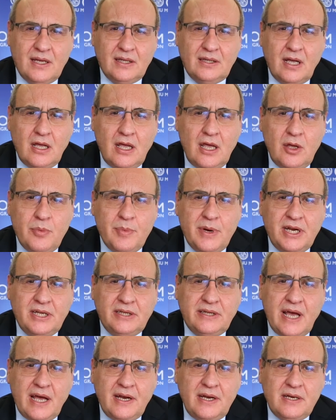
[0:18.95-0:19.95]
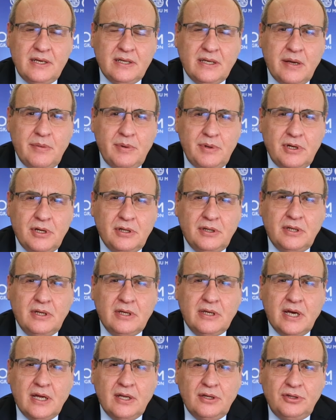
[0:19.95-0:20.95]
the humanitarian
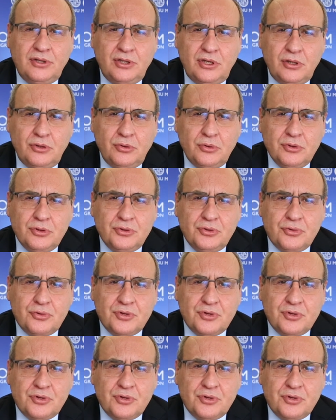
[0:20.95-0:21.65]
community continues